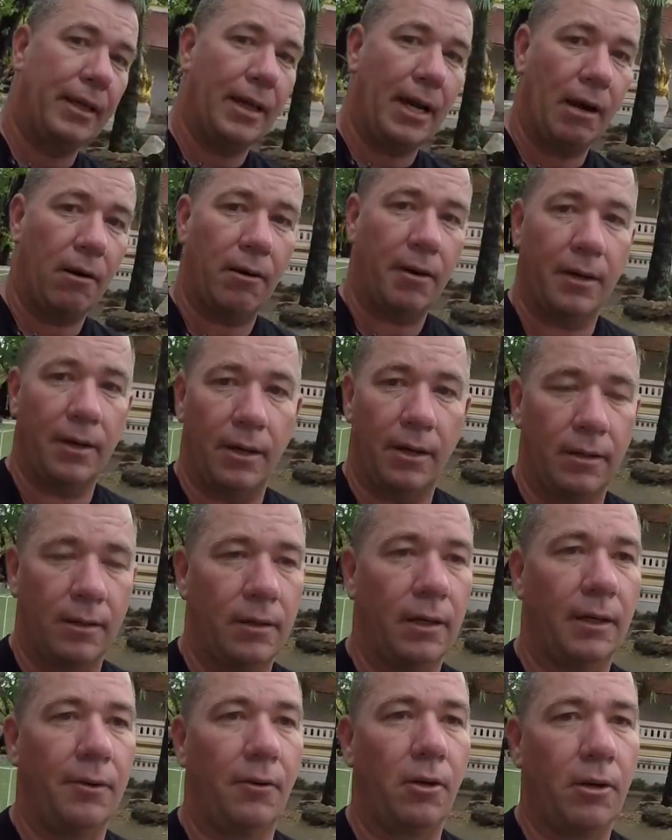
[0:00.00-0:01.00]
the area.
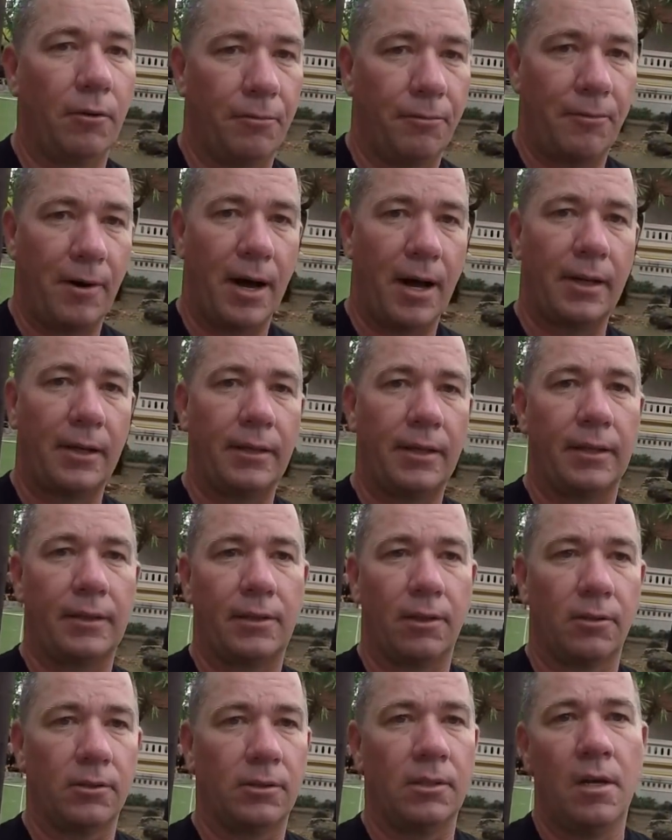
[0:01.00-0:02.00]
And you can find that
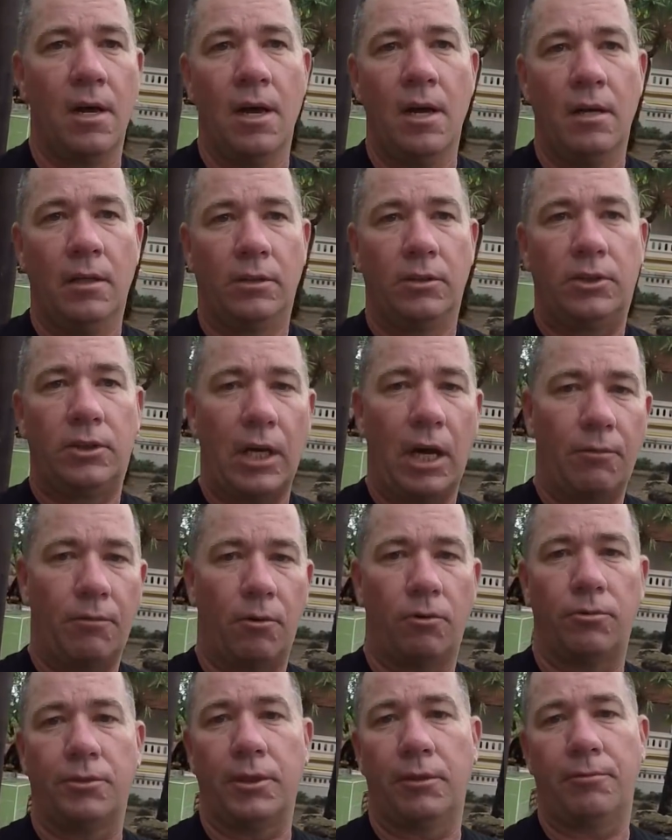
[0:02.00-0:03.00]
there's
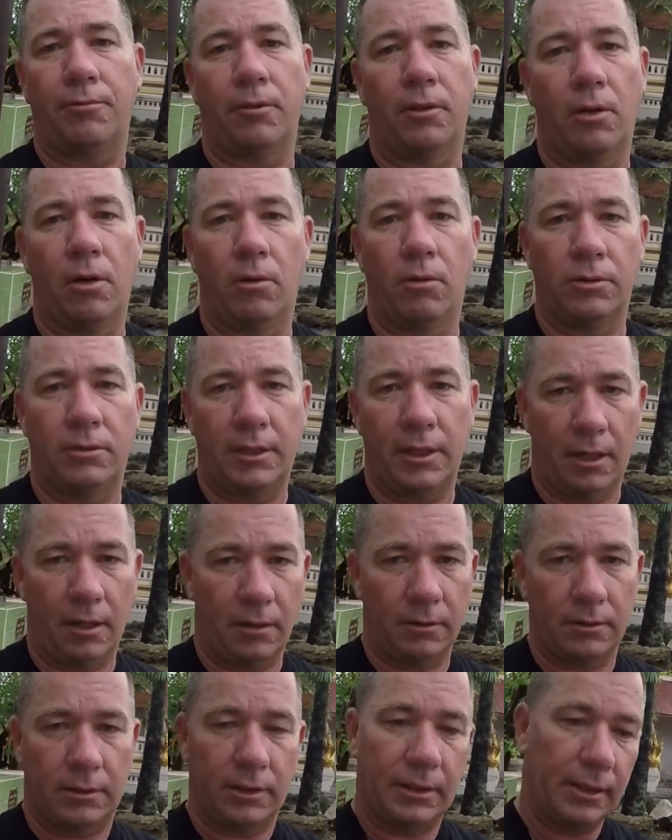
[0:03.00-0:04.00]
several different
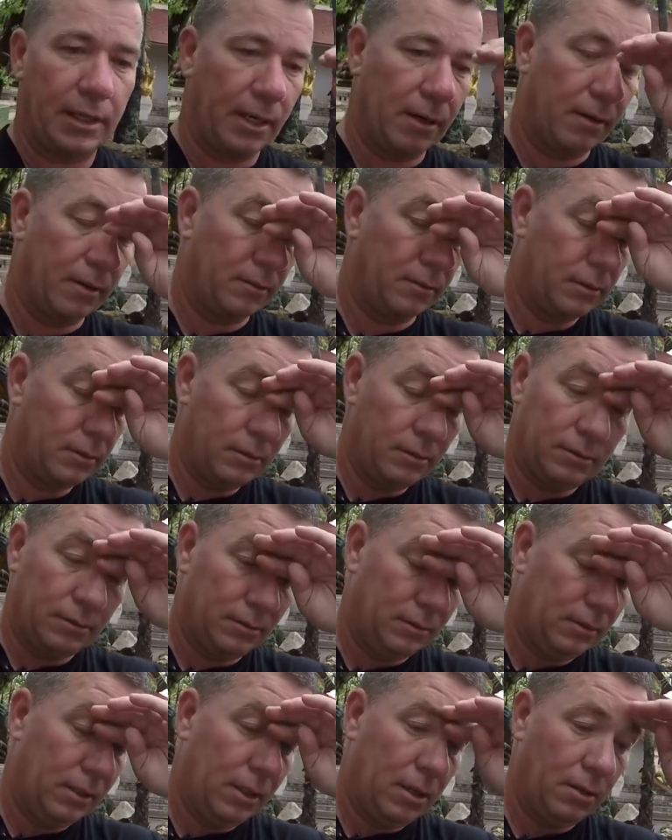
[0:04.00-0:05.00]
hotels in there, and
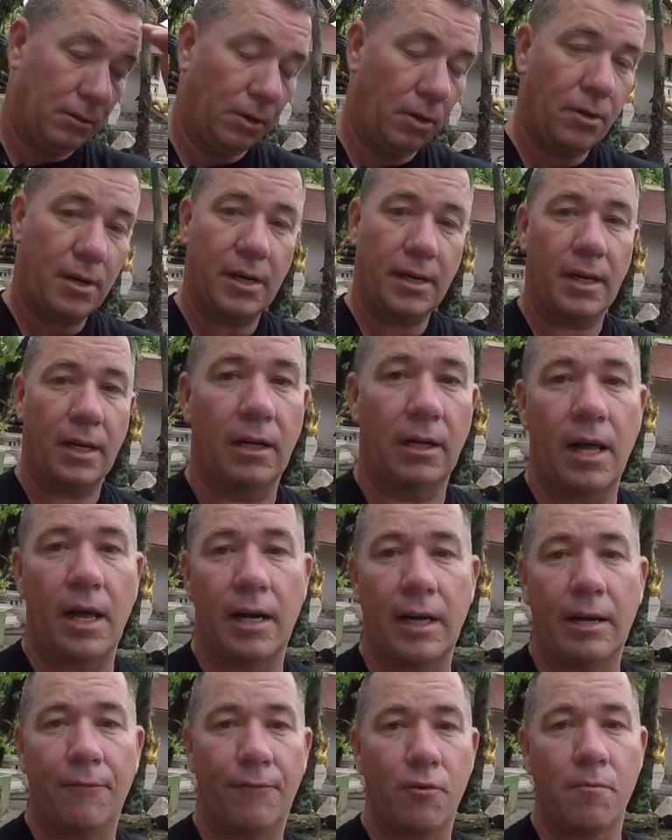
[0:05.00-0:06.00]
you know, you can a
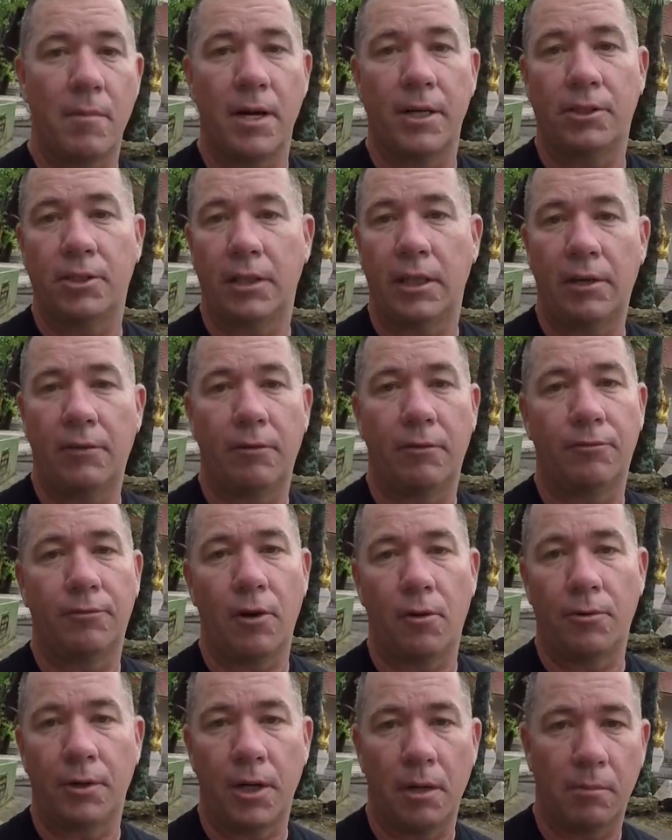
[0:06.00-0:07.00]
lot of information, even
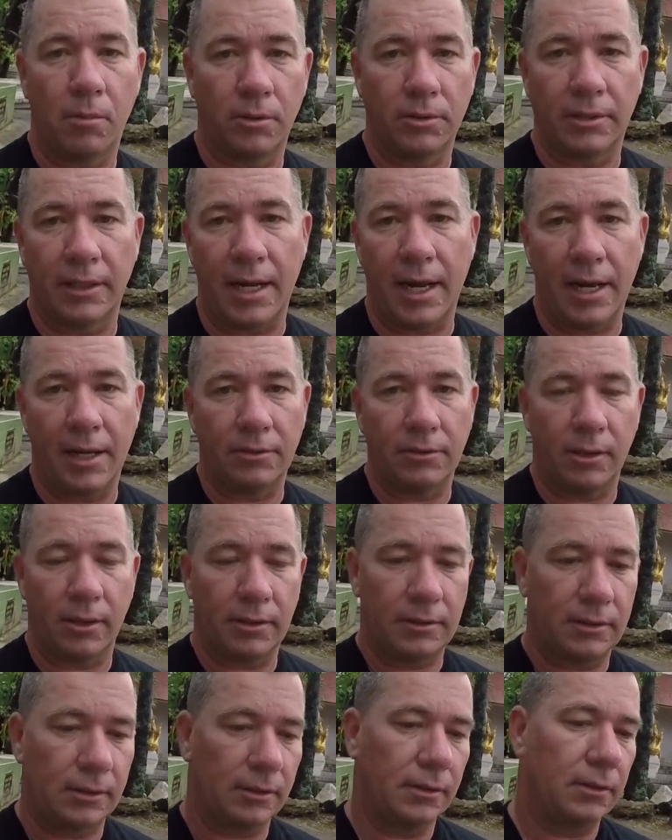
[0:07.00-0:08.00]
phone numbers and
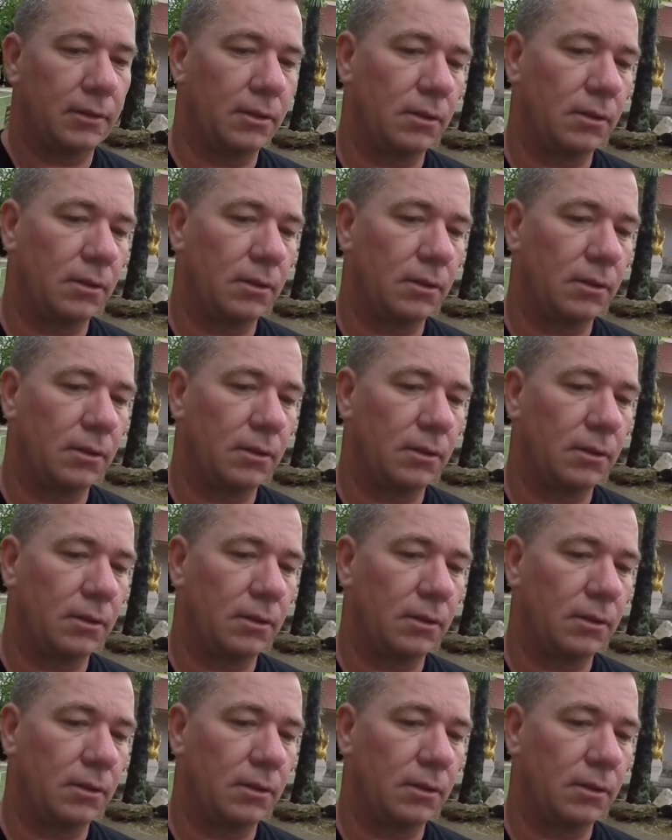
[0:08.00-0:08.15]
addresses.